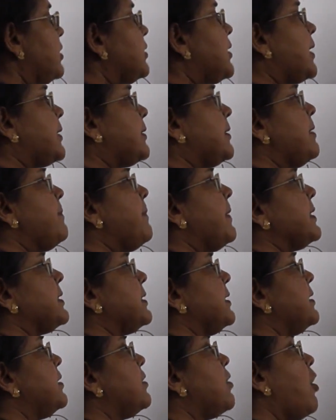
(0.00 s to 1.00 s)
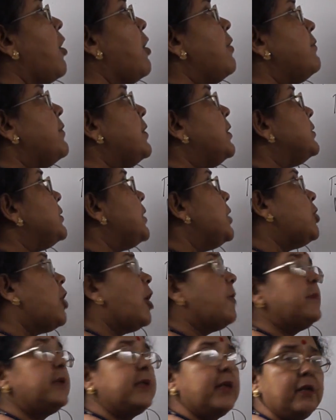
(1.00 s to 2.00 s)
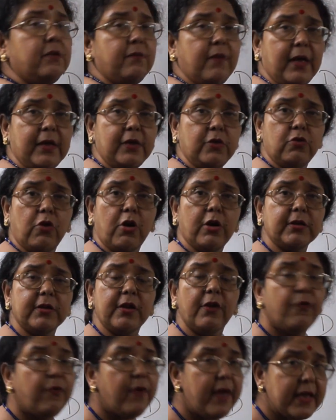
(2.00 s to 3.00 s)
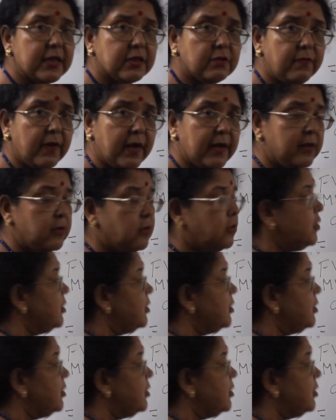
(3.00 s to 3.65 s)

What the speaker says: 30% of the nominal value or the face value.